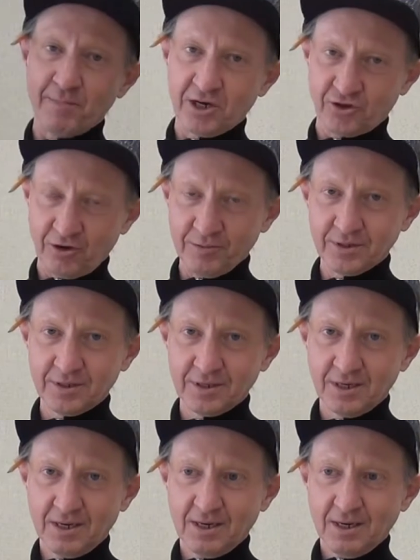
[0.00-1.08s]
measurements
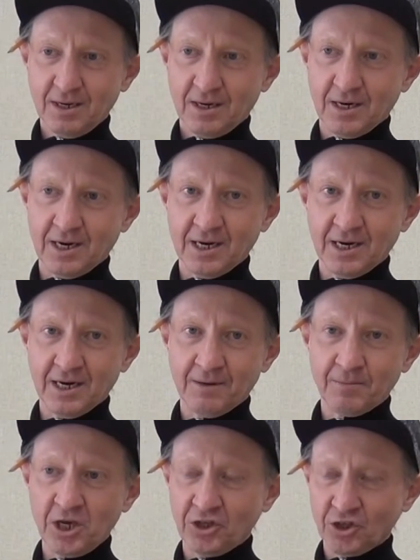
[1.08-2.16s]

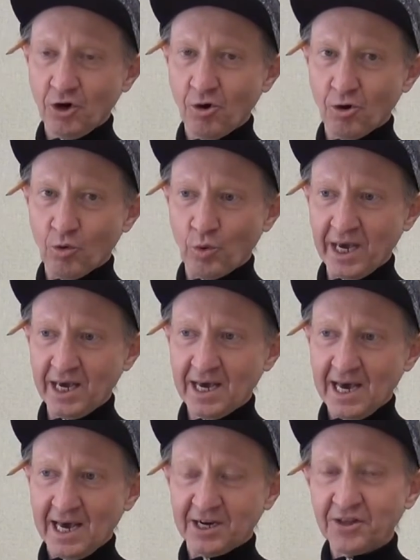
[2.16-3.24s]
in the hallway,
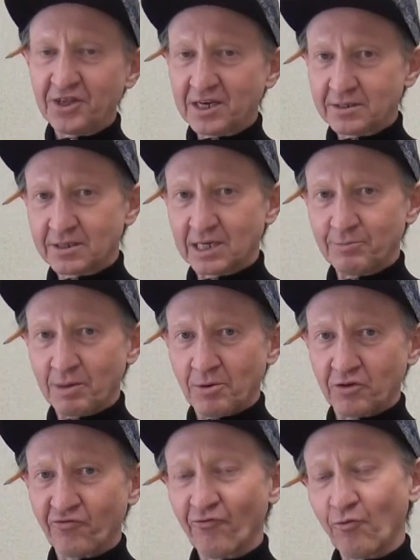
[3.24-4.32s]
and I think it's going to be
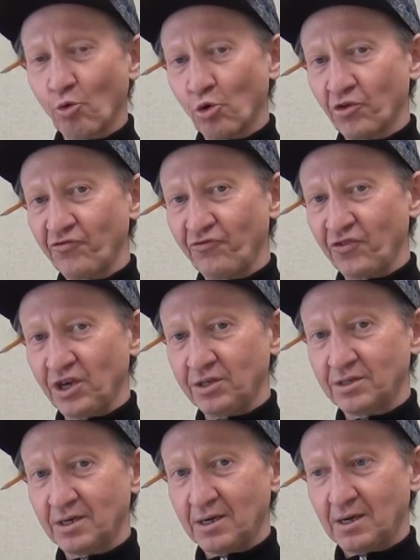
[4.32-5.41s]
about 4
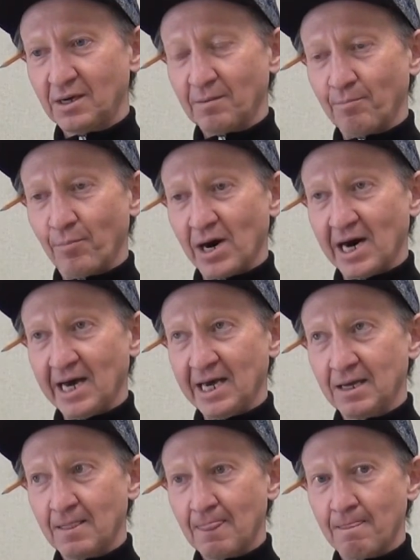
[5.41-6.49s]
feet
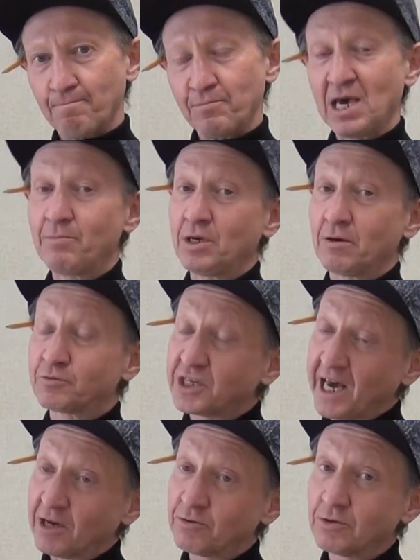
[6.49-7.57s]
by maybe
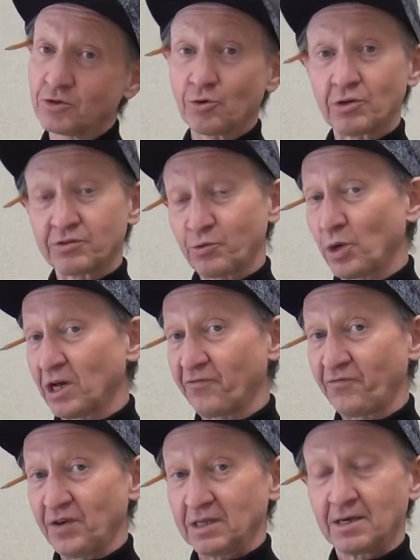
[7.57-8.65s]
10 to 12
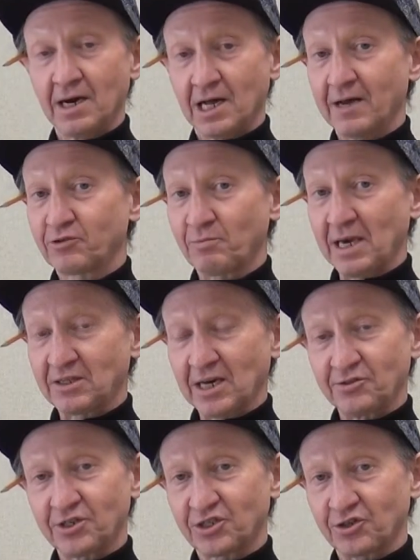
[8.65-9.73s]
feet. I'll have to make
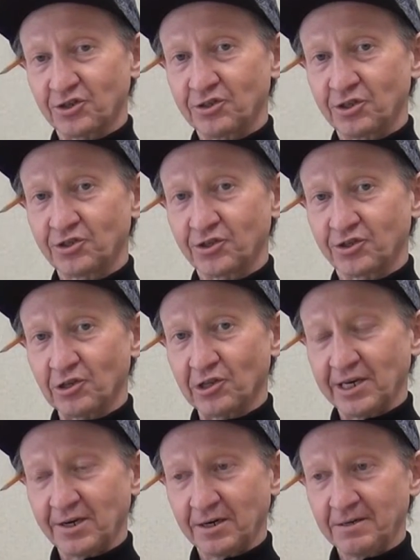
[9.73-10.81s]
that decision
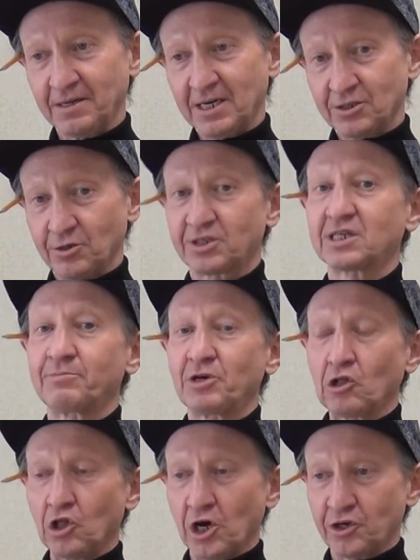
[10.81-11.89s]
later. So it's going to be a
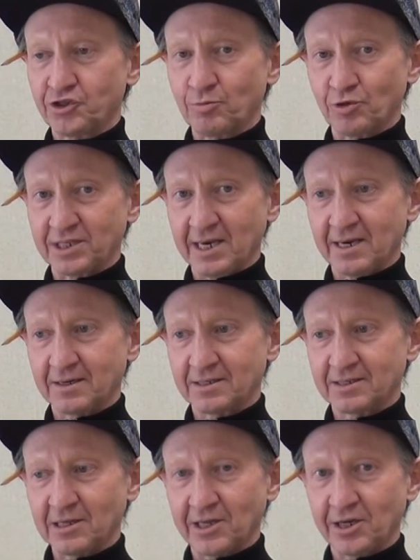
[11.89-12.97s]
large mosaic
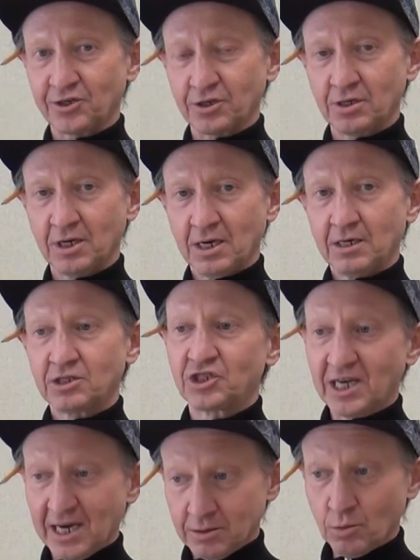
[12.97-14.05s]
installation
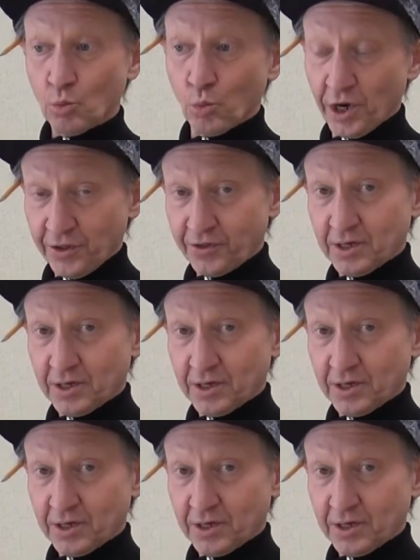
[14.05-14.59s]
done with,